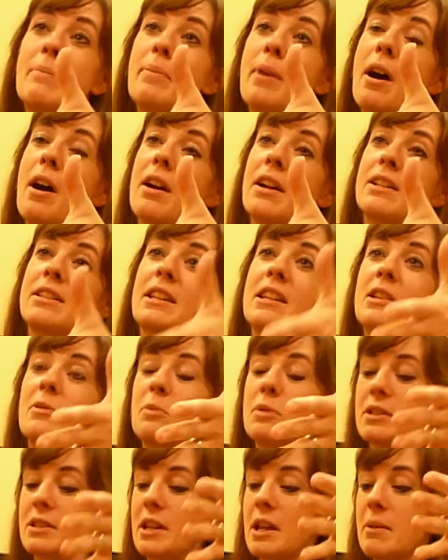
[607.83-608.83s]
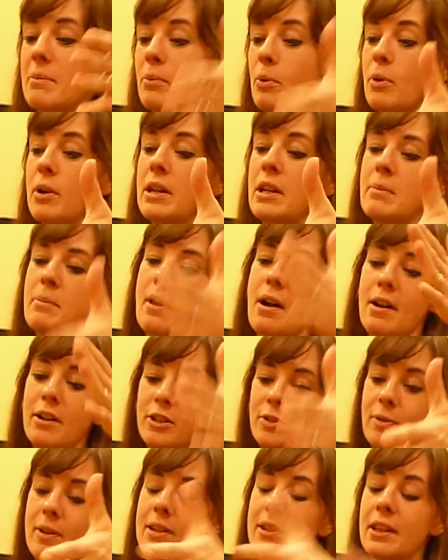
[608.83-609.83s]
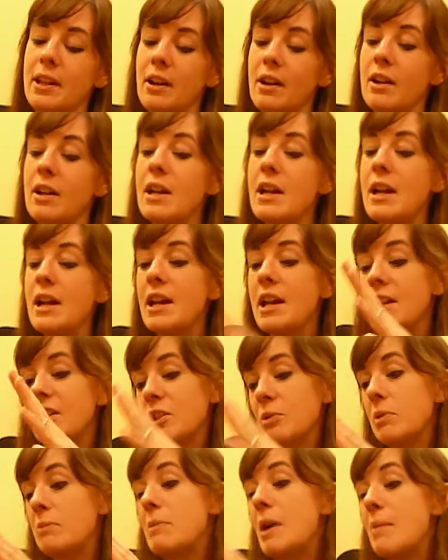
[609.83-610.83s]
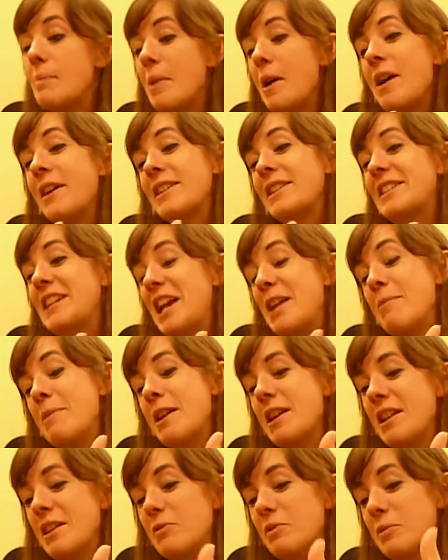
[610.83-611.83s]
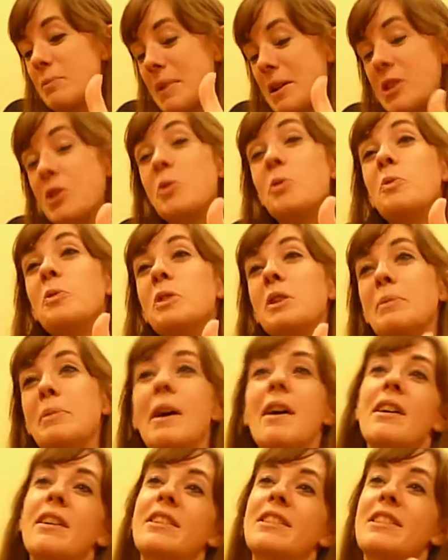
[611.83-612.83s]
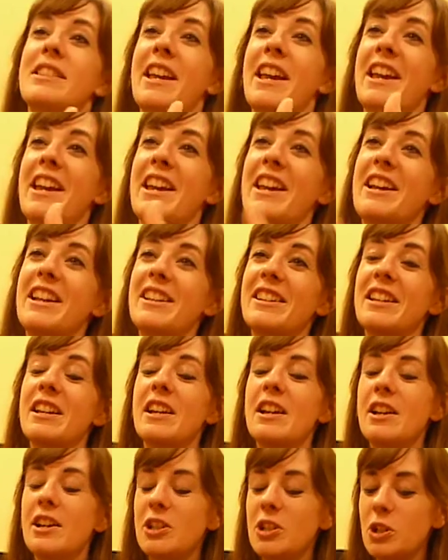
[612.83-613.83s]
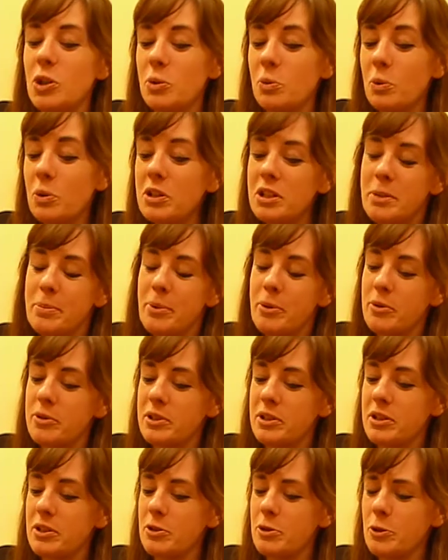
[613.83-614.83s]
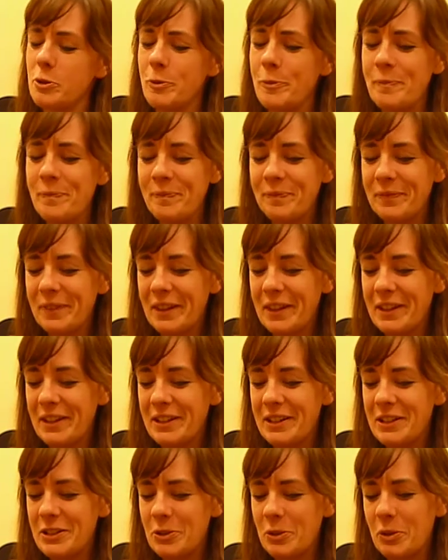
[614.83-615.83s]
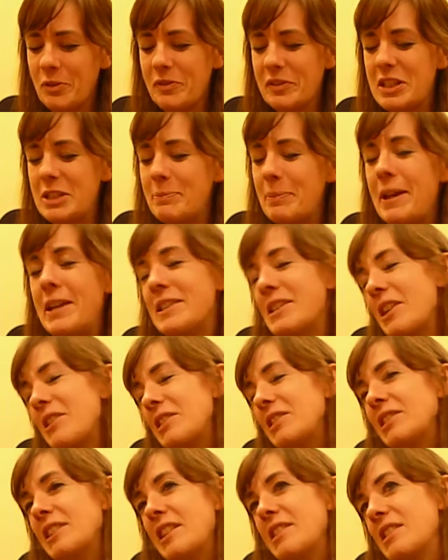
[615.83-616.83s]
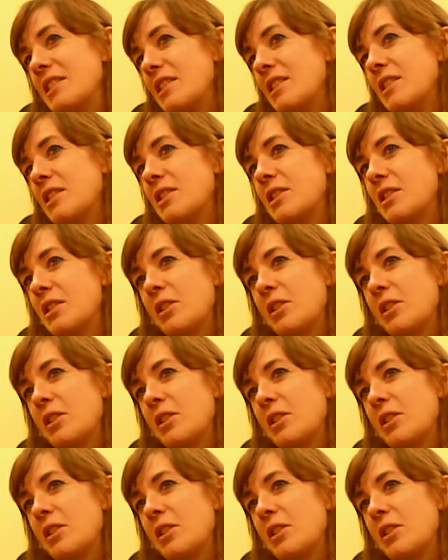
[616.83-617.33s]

box, and it was like boy in a box right there. And so when my box came in, it was my school in a box, and you were supposed to sort of space out the lessons